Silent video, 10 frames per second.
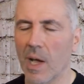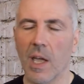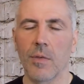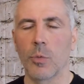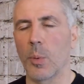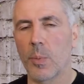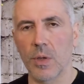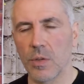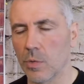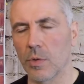I have to prepare
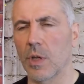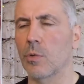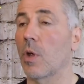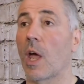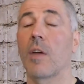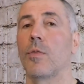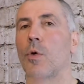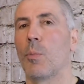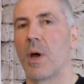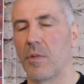this or that, or I have
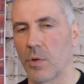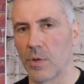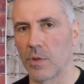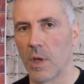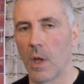no money for this.